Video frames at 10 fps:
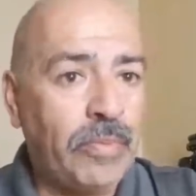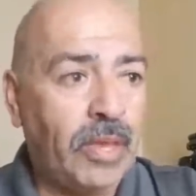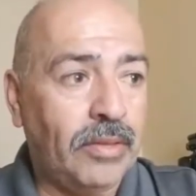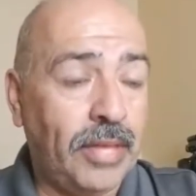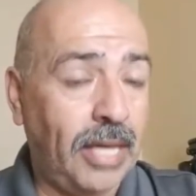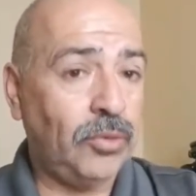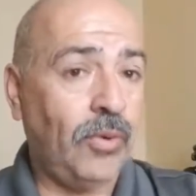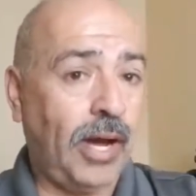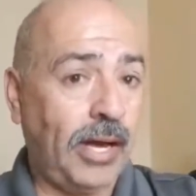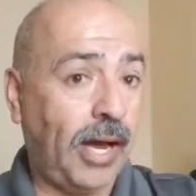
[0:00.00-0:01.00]
that's why
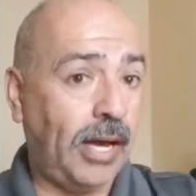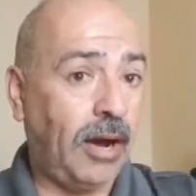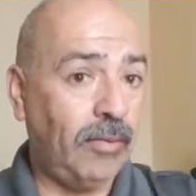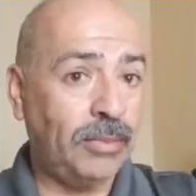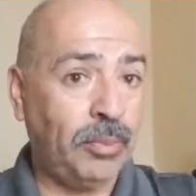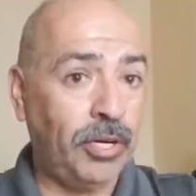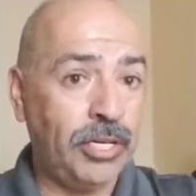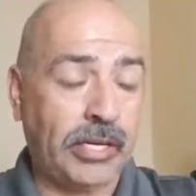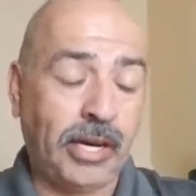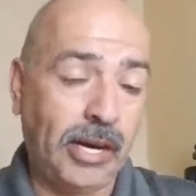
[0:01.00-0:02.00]
I always push it.
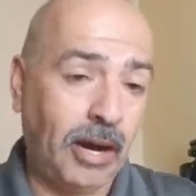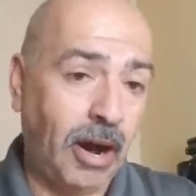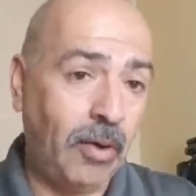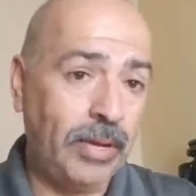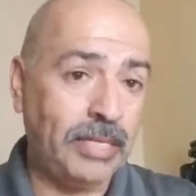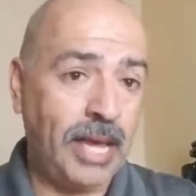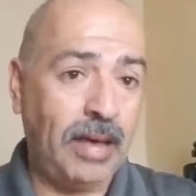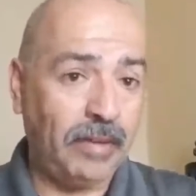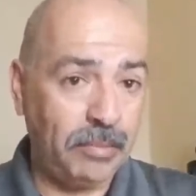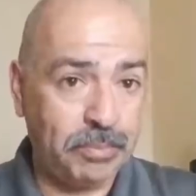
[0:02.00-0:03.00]
I always have a
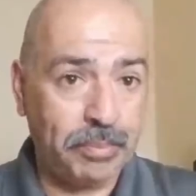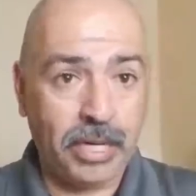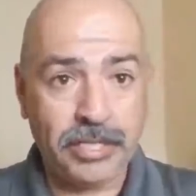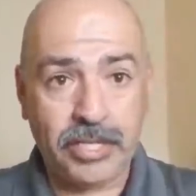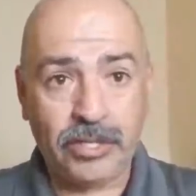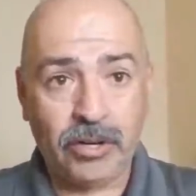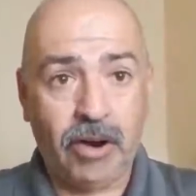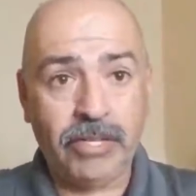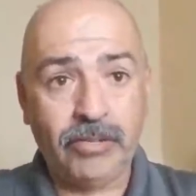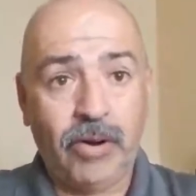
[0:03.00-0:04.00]
budget. You
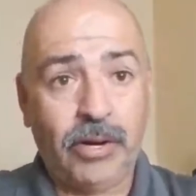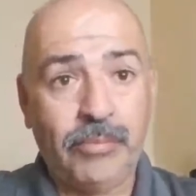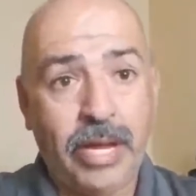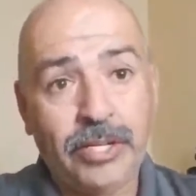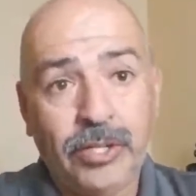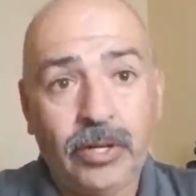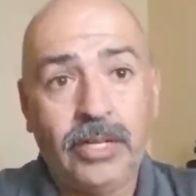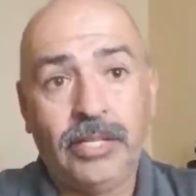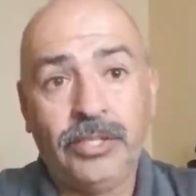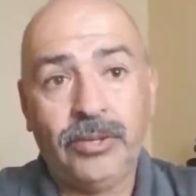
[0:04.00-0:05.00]
always want to make sure
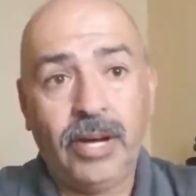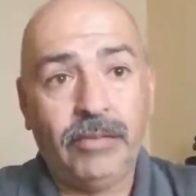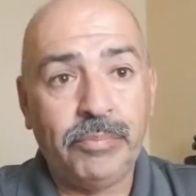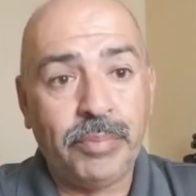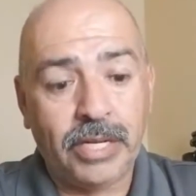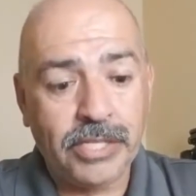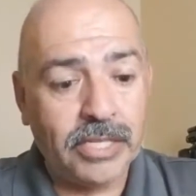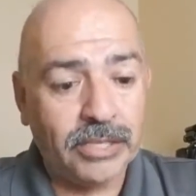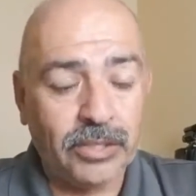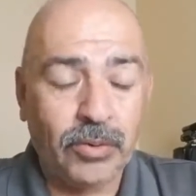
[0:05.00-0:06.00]
that you have a budget
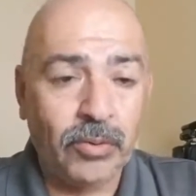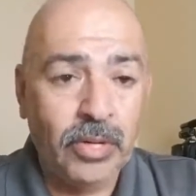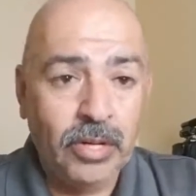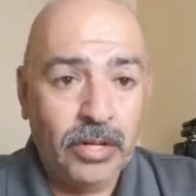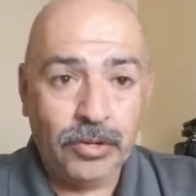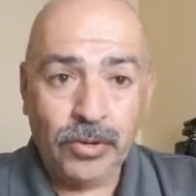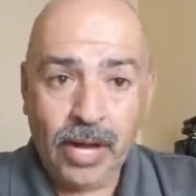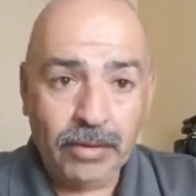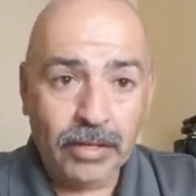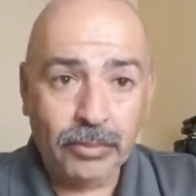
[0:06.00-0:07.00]
so you have a
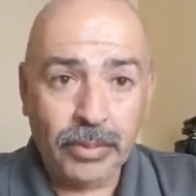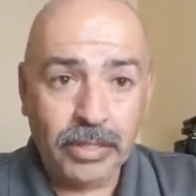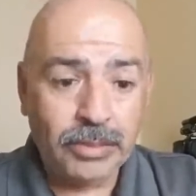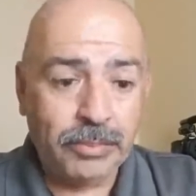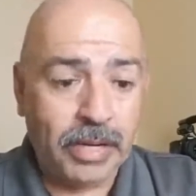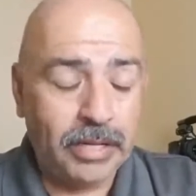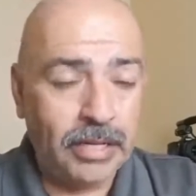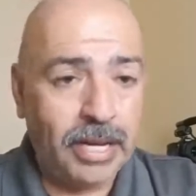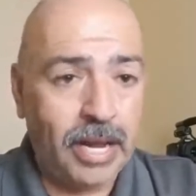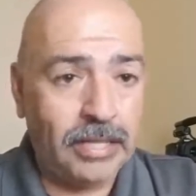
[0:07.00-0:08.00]
little bit of spending
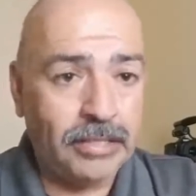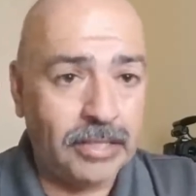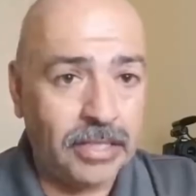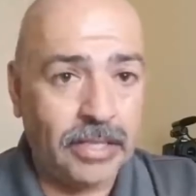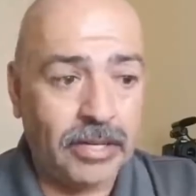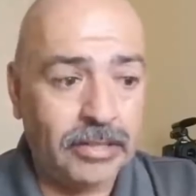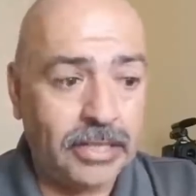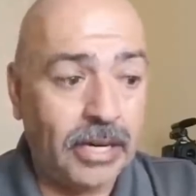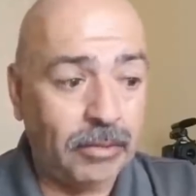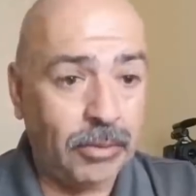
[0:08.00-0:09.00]
cash to sit there and say,
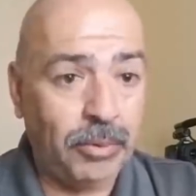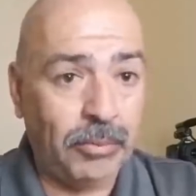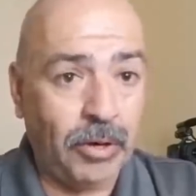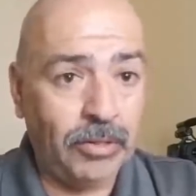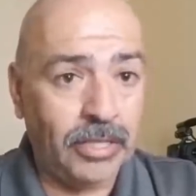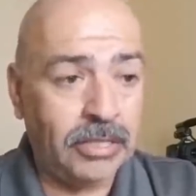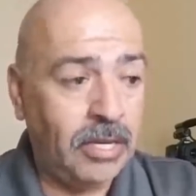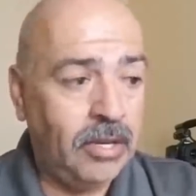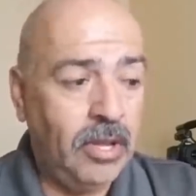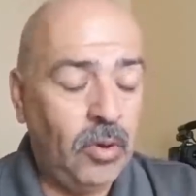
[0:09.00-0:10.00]
I'm going to promote this.
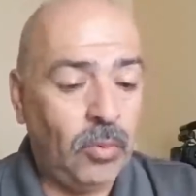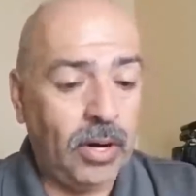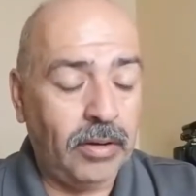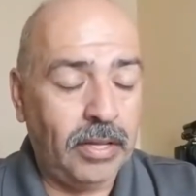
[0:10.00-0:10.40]
Well,